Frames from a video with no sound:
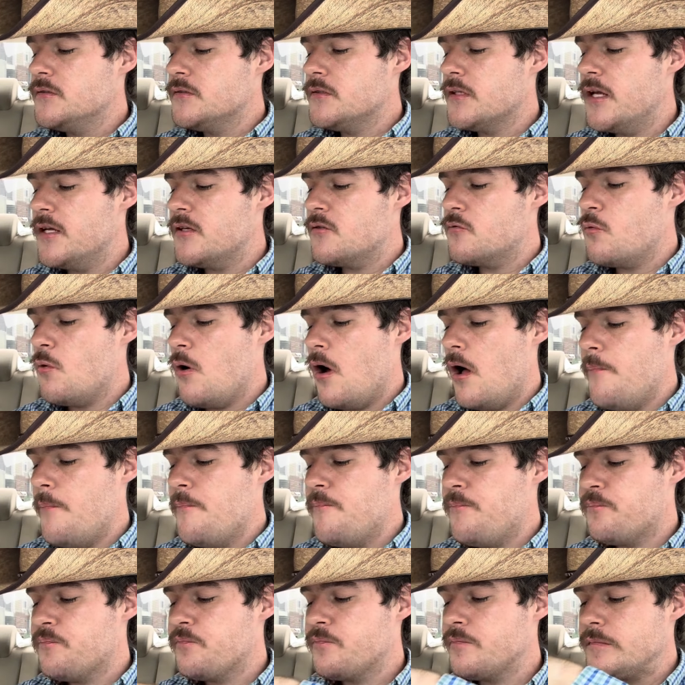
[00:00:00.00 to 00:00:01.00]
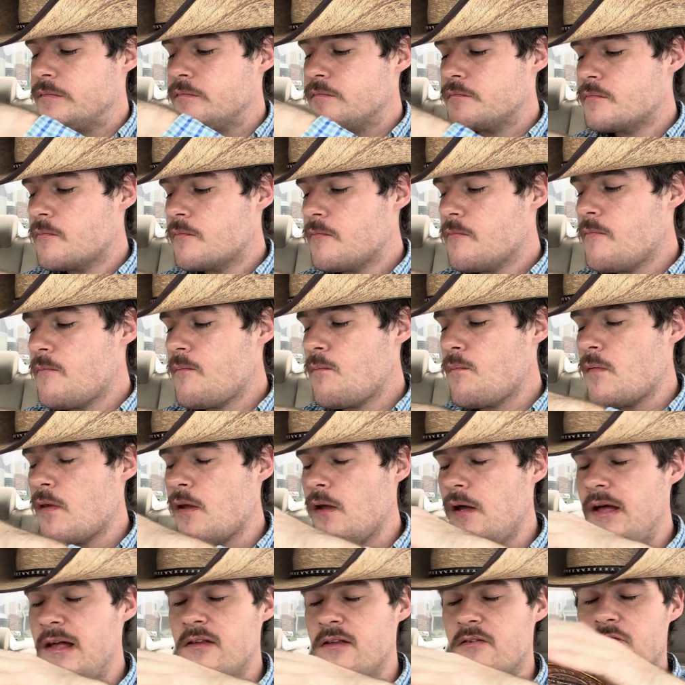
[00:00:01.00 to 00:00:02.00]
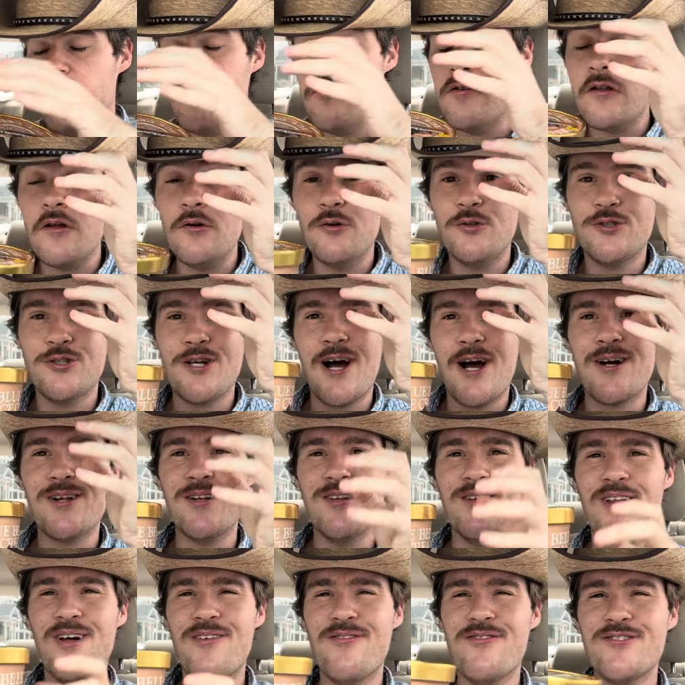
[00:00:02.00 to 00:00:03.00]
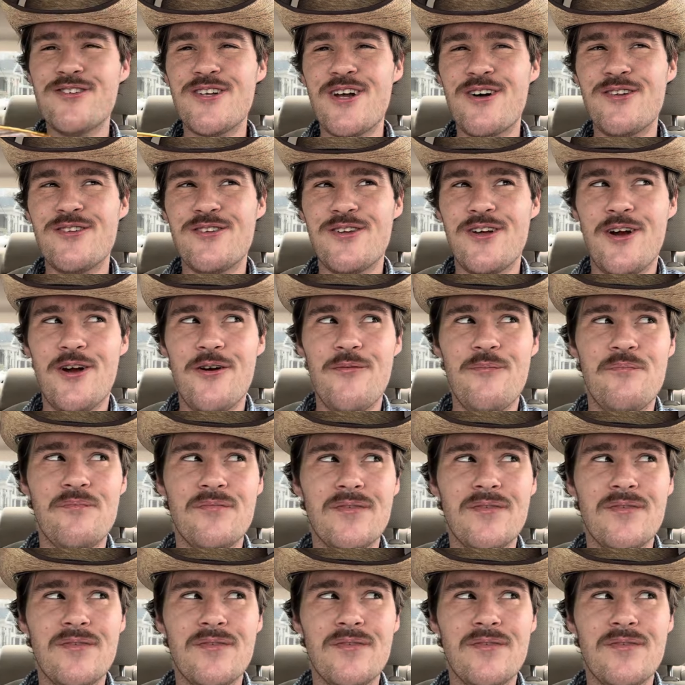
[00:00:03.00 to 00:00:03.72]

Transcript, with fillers: This one is for those chocolate lovers out there.